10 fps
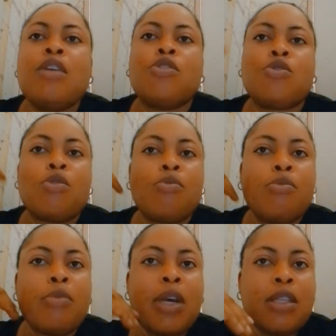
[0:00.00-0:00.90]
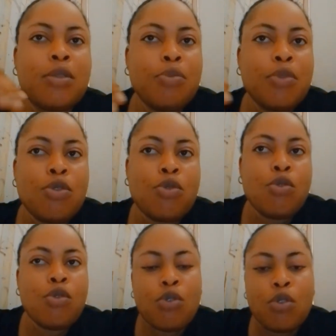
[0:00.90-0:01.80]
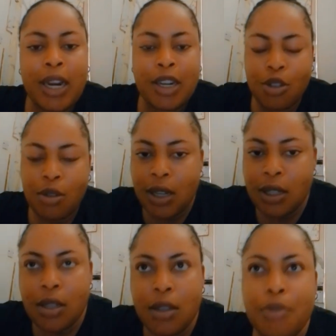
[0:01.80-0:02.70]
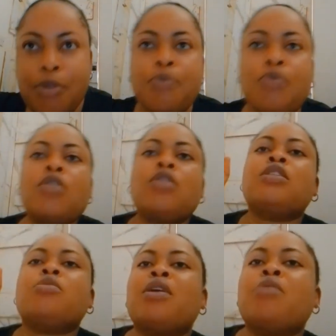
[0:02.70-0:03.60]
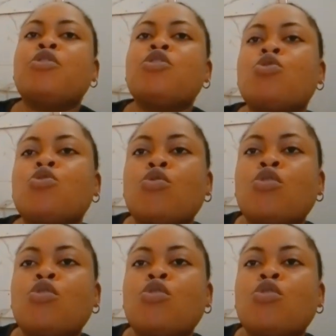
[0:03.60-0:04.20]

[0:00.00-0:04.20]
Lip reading: Some might be to look attractive, it might be to